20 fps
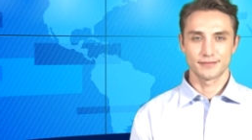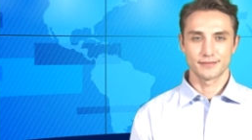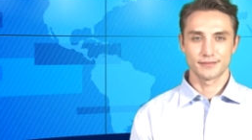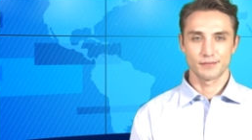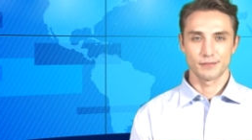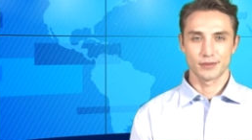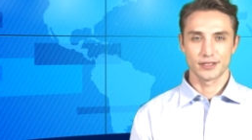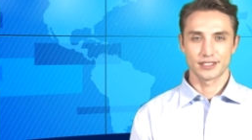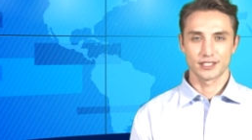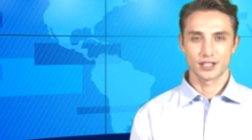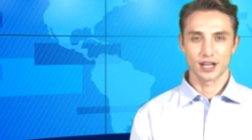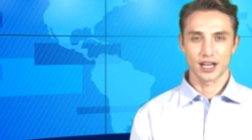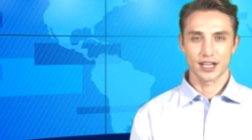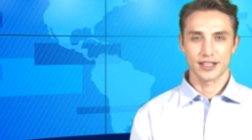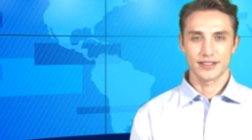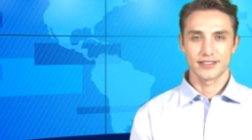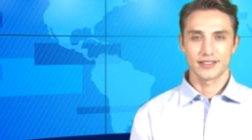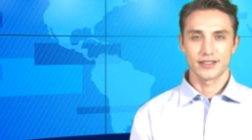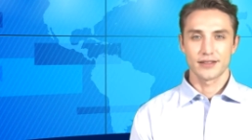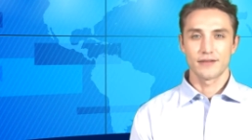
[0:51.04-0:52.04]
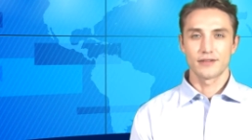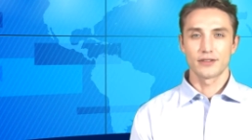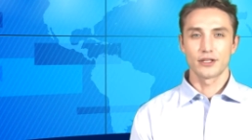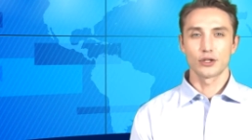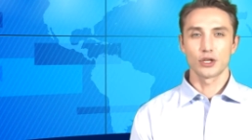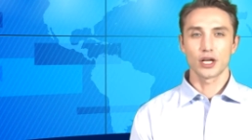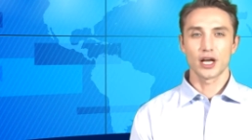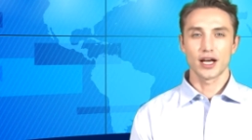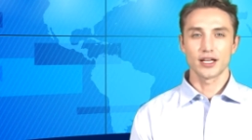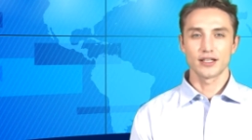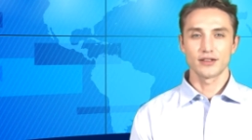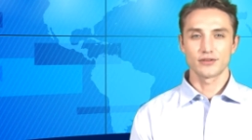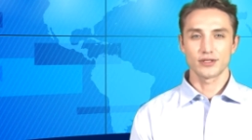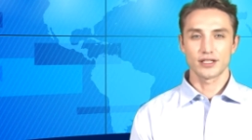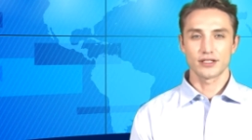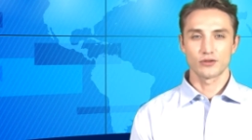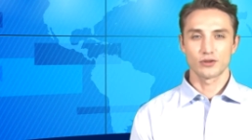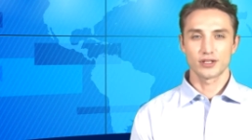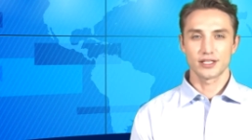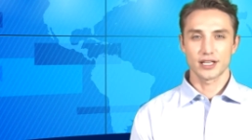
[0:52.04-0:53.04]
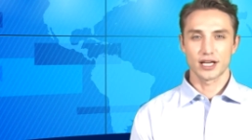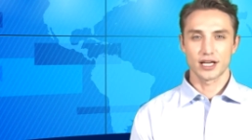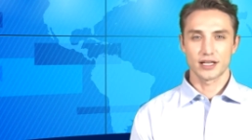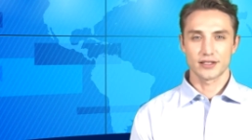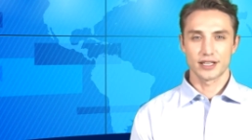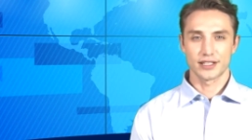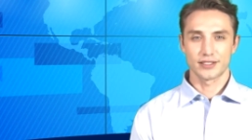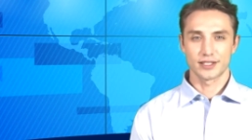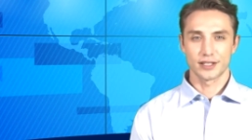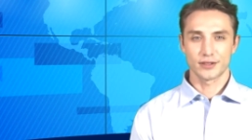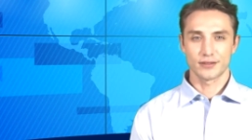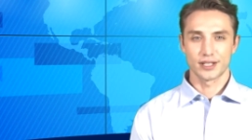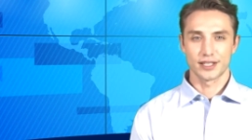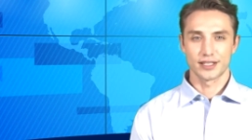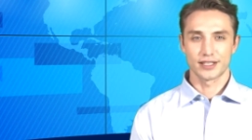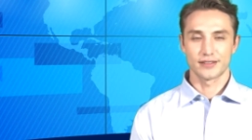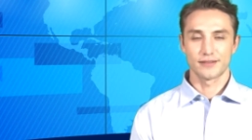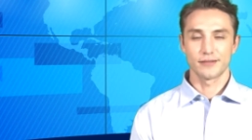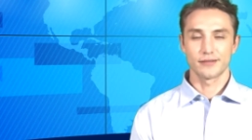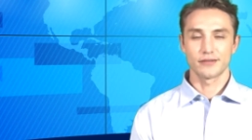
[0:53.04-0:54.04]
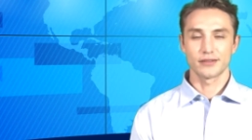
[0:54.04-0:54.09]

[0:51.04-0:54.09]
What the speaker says: Besides their high electric conductivity,